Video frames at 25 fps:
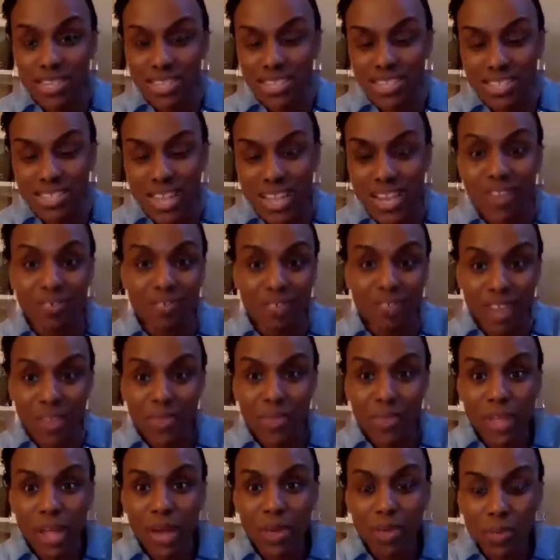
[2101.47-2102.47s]
is dead. Faith
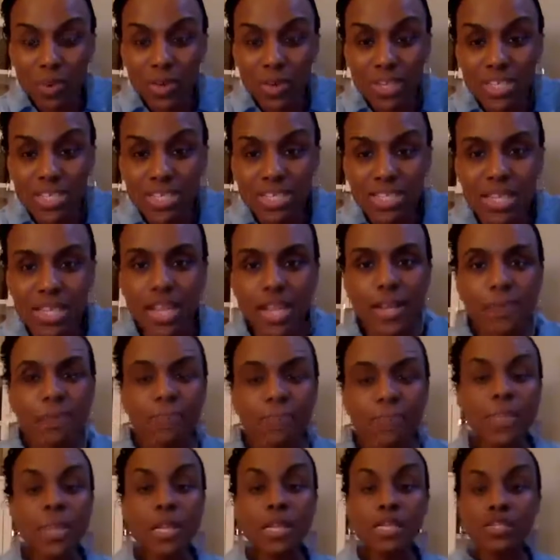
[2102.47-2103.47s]
without works is dead.
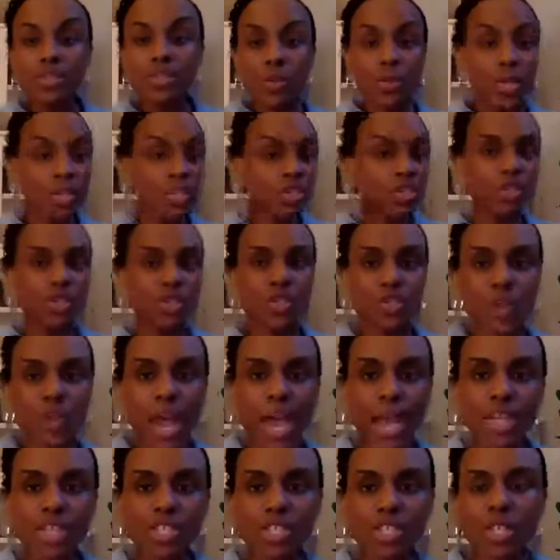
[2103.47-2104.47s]
So there's no
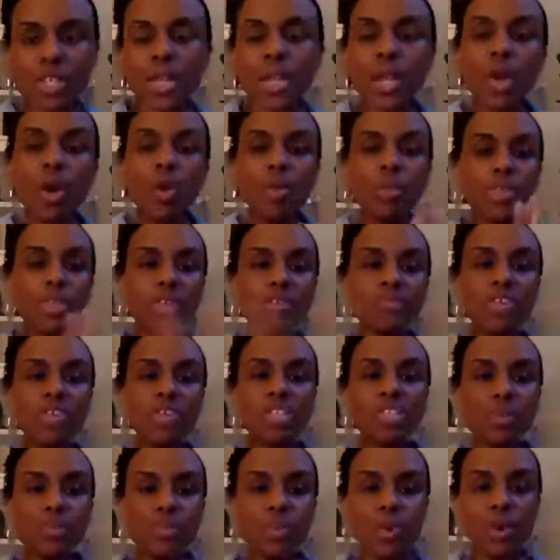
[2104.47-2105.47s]
strategy. With the
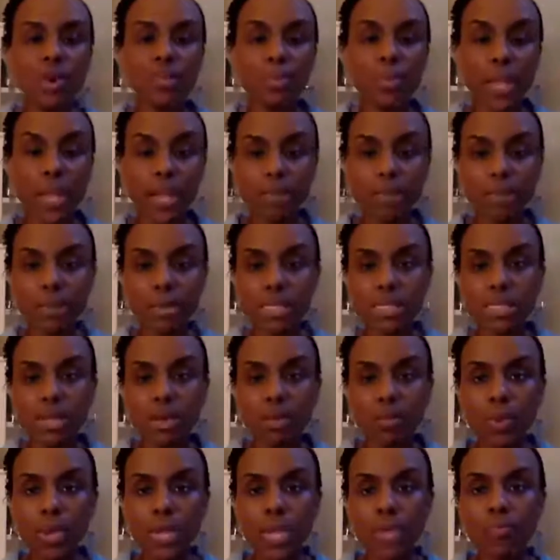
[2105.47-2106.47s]
Vision Board Playbooks
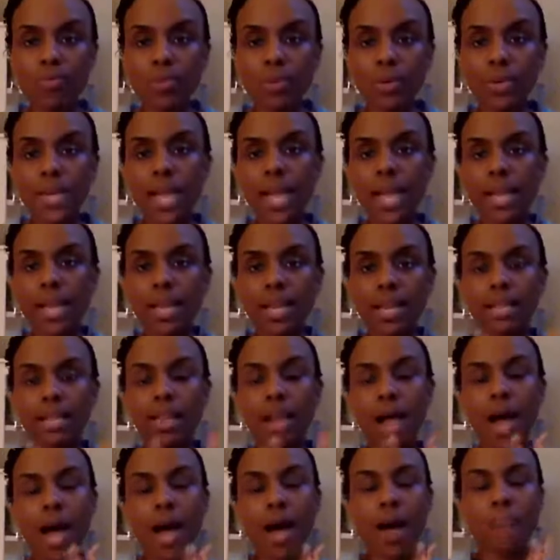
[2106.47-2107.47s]
that we've created,
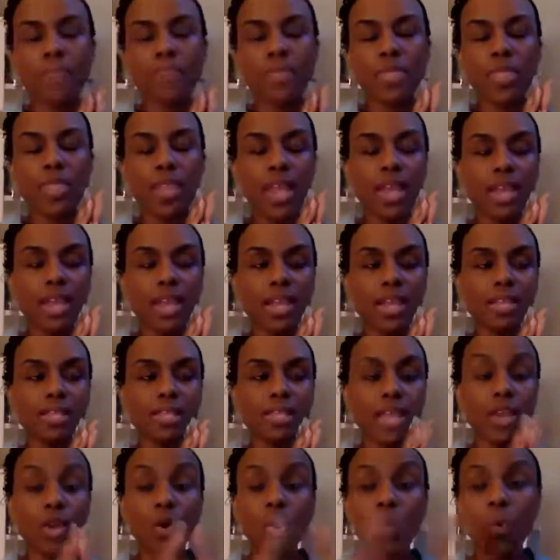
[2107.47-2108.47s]
it is
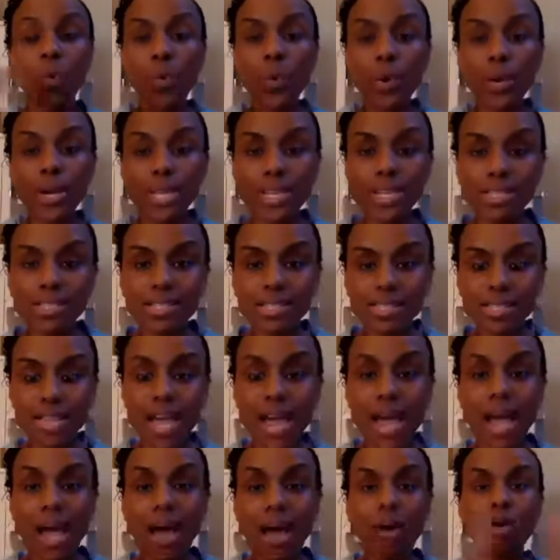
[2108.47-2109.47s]
an accordion
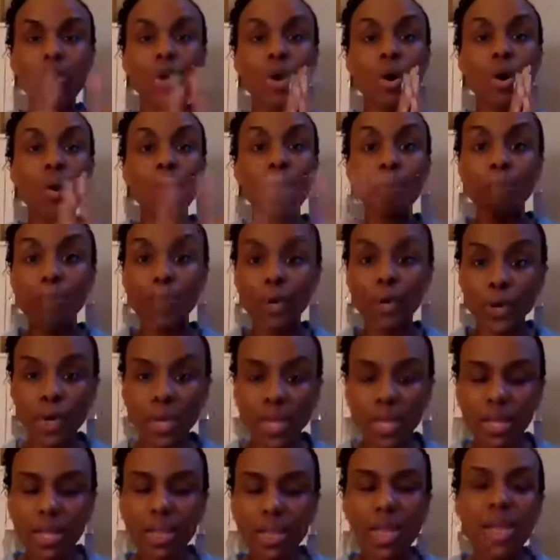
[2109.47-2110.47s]
style book